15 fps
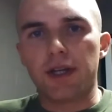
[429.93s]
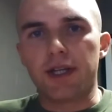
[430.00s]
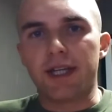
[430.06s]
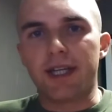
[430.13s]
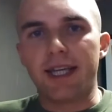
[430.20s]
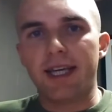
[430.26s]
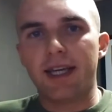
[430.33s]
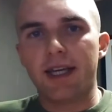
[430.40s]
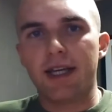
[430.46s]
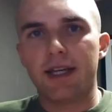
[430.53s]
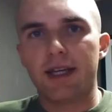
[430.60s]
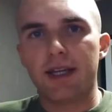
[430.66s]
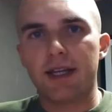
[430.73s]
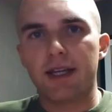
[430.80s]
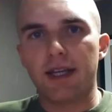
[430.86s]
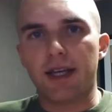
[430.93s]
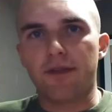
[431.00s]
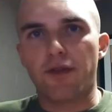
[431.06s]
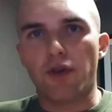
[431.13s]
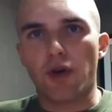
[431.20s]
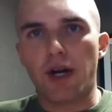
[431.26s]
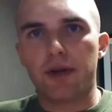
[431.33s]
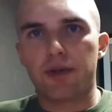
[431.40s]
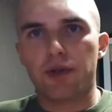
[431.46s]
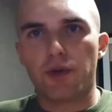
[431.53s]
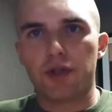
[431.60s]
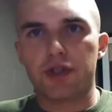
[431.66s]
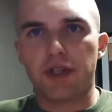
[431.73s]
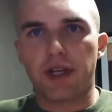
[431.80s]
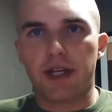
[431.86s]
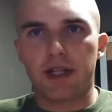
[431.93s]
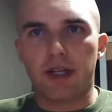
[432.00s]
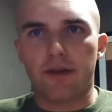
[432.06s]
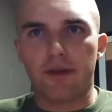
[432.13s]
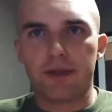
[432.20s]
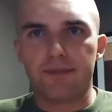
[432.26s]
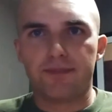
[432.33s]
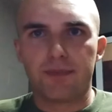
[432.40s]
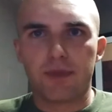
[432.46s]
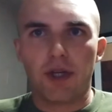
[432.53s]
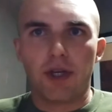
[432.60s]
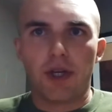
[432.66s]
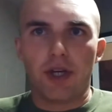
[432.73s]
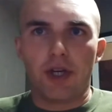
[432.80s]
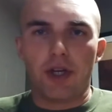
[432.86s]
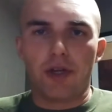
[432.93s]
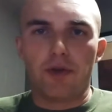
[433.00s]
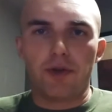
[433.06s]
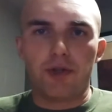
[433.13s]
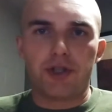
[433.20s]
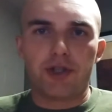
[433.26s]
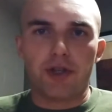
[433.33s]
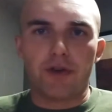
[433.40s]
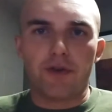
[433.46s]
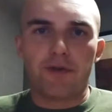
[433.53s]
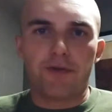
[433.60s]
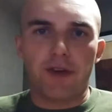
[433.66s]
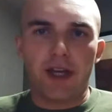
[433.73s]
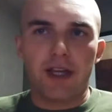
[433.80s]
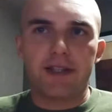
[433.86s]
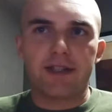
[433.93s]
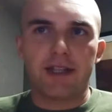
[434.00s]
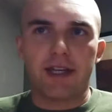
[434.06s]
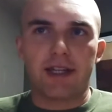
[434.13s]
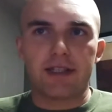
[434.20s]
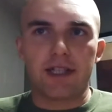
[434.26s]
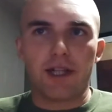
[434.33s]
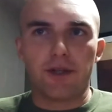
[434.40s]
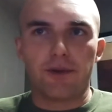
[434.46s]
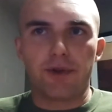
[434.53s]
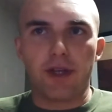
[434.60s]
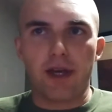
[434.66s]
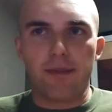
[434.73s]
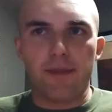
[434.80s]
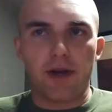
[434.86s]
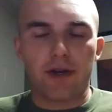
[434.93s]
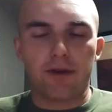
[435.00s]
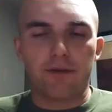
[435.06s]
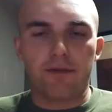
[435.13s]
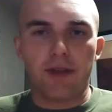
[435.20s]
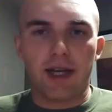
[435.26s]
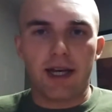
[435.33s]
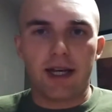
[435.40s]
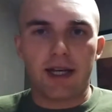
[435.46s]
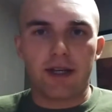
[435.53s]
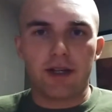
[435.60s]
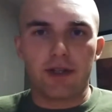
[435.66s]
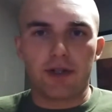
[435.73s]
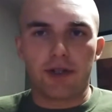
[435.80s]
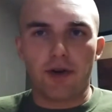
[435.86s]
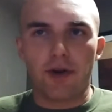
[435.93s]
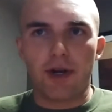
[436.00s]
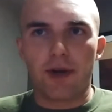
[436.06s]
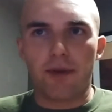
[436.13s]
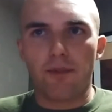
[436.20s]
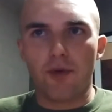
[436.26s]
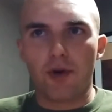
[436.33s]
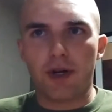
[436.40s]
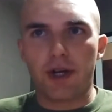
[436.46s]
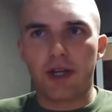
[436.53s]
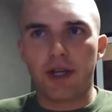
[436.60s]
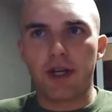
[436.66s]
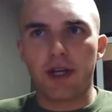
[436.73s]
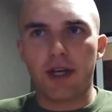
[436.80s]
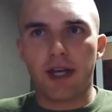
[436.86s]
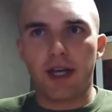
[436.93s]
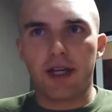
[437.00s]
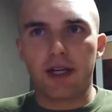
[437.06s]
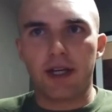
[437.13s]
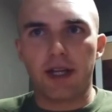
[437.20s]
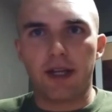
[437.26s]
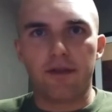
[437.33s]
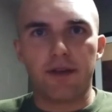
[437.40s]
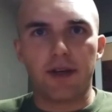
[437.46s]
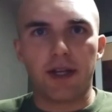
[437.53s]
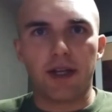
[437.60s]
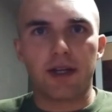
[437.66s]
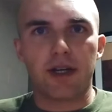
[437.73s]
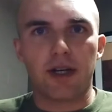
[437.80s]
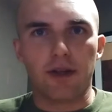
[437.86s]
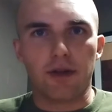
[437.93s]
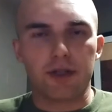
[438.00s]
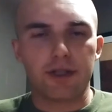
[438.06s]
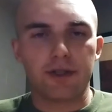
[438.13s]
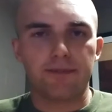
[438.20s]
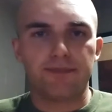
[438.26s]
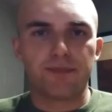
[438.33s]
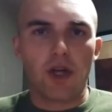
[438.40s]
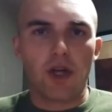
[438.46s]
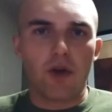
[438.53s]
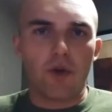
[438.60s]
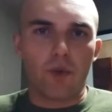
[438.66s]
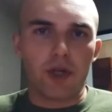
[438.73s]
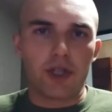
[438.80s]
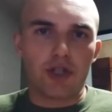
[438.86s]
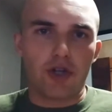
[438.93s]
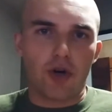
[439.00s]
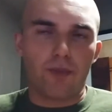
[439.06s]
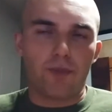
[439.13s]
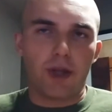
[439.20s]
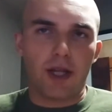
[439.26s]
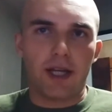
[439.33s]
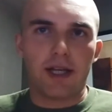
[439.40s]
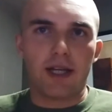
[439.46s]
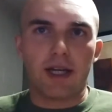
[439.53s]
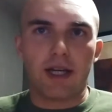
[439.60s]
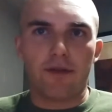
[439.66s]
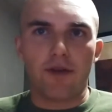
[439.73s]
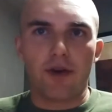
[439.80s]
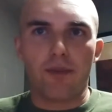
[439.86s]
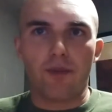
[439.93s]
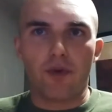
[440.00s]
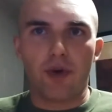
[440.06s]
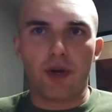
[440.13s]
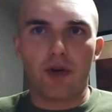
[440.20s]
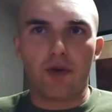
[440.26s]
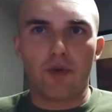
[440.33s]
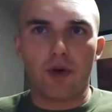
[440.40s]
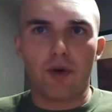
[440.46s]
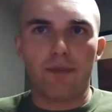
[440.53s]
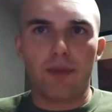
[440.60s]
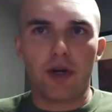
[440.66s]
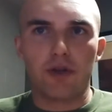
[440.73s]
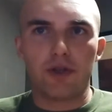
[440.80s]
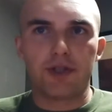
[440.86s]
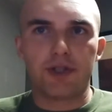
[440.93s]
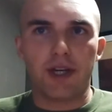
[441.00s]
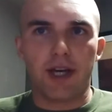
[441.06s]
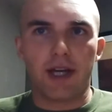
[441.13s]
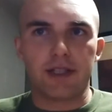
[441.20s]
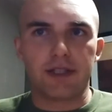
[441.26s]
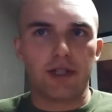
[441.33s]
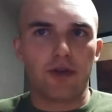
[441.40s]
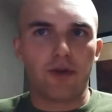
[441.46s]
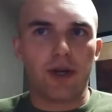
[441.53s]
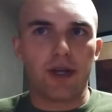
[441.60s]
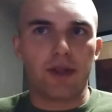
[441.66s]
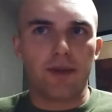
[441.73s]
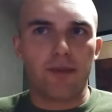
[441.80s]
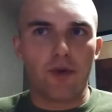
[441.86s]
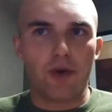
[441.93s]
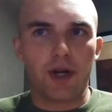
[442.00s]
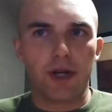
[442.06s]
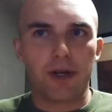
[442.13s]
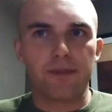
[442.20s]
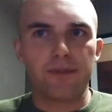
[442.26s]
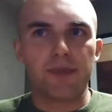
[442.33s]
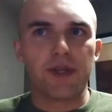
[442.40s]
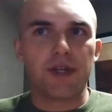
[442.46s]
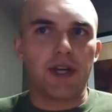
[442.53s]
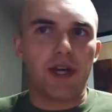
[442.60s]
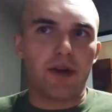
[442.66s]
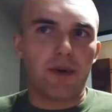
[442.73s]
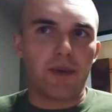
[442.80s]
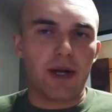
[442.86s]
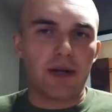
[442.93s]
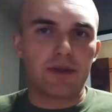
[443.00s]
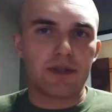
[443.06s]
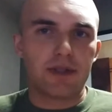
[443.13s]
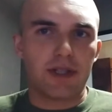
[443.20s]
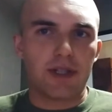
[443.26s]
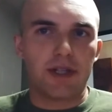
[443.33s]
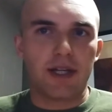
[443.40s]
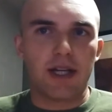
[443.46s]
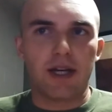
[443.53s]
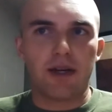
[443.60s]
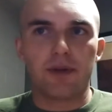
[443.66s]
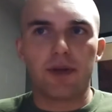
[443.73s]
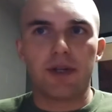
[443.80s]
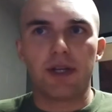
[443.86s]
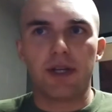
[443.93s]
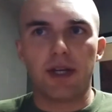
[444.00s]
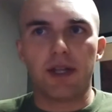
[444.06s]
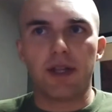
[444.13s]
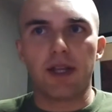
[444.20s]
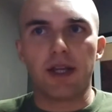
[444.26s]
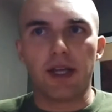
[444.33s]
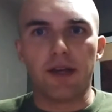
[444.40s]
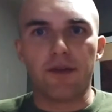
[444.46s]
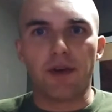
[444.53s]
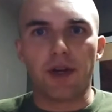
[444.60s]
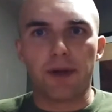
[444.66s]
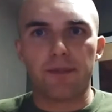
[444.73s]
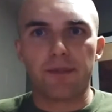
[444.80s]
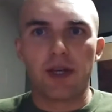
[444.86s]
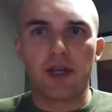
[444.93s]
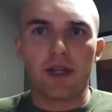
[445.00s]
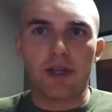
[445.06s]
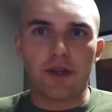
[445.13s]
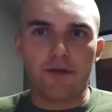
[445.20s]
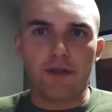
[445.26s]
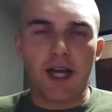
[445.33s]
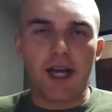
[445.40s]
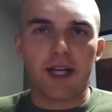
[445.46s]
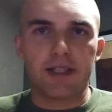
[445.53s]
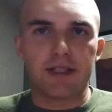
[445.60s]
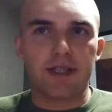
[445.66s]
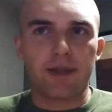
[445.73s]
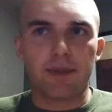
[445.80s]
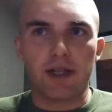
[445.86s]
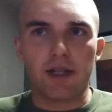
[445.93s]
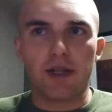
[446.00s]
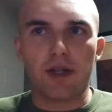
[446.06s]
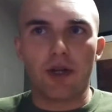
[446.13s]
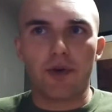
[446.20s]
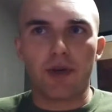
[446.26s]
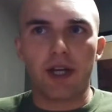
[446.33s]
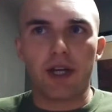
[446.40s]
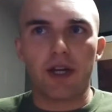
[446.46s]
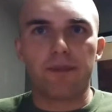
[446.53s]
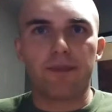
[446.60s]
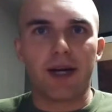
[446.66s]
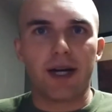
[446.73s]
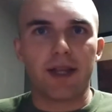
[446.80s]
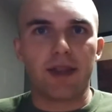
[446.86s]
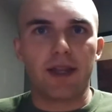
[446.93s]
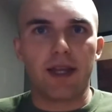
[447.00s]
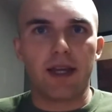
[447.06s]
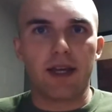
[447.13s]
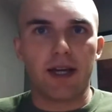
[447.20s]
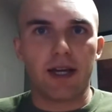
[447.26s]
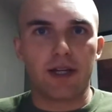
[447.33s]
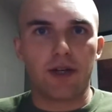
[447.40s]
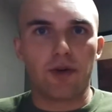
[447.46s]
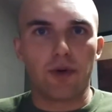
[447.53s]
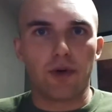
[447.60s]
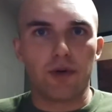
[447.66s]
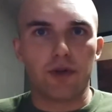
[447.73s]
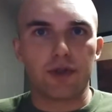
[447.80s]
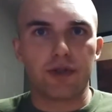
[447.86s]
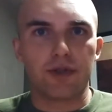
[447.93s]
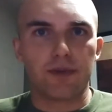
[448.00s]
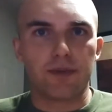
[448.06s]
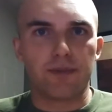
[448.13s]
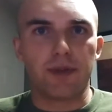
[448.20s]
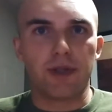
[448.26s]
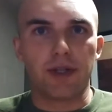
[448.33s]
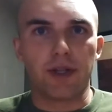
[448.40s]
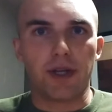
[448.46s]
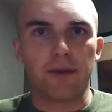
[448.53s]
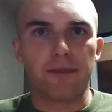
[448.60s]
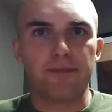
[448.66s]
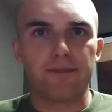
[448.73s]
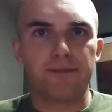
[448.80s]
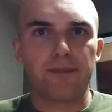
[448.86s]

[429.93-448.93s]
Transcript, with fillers: D. If you are outdoors and covered, you should face and salute the American flag during morning and evening colors, which are played at every Marine Corps post at 08 in the morning and around sundown in the evening. The flag is typically located by the headquarters building.